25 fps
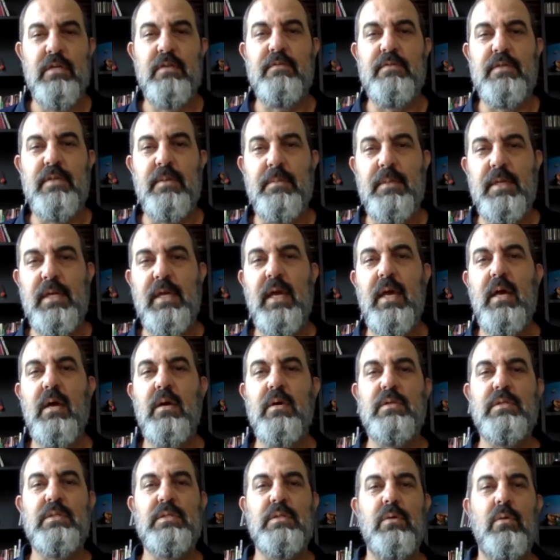of something
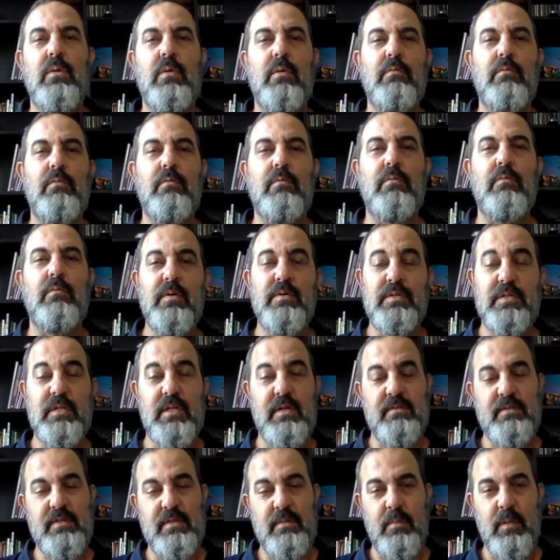else or reposting
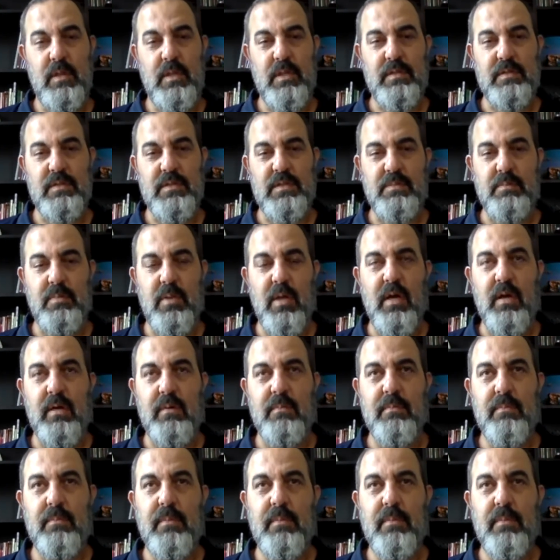of someone else's blog.